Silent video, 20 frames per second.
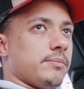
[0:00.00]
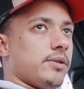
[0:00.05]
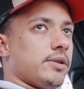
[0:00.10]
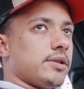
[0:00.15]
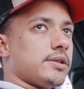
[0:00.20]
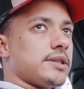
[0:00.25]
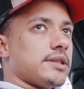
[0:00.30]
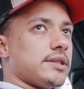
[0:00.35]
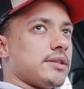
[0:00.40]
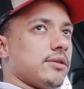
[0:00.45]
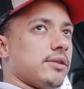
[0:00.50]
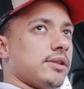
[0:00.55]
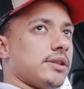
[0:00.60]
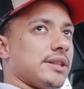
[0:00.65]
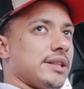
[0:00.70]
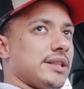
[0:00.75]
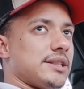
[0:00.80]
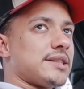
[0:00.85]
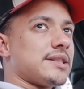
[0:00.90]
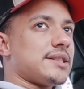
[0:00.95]
parts is not
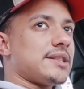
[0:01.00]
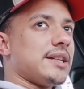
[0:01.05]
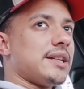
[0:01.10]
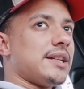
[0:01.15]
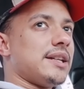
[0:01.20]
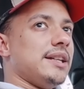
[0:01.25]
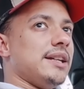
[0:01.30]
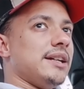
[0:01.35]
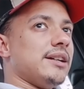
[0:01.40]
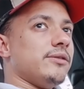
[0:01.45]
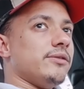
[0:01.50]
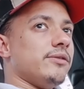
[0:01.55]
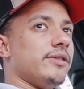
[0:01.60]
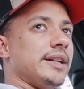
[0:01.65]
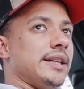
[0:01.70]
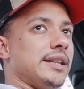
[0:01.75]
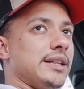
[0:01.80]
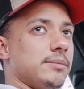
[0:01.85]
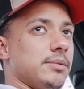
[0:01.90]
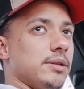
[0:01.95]
necessarily
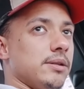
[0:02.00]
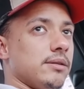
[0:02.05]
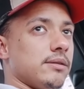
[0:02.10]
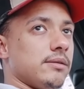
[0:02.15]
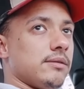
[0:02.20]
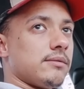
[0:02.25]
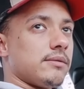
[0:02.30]
available,